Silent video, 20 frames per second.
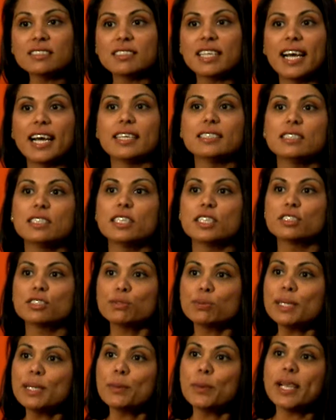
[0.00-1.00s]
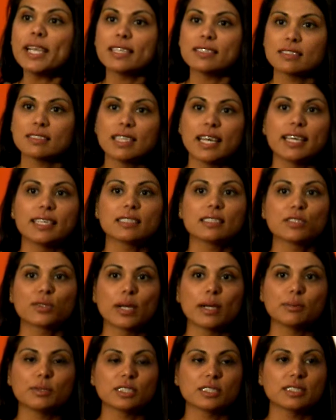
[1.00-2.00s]
that there are three ways that
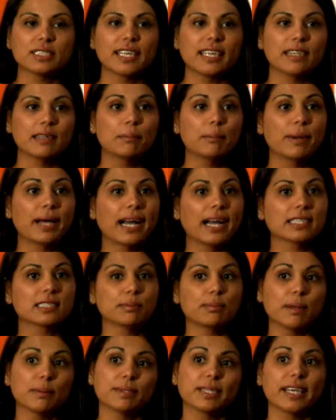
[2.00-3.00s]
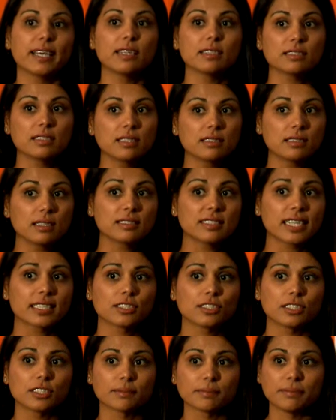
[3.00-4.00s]
corruption can impact public health
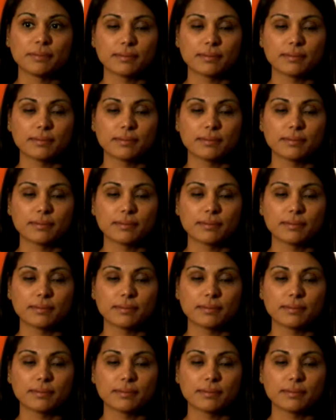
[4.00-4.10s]
sector.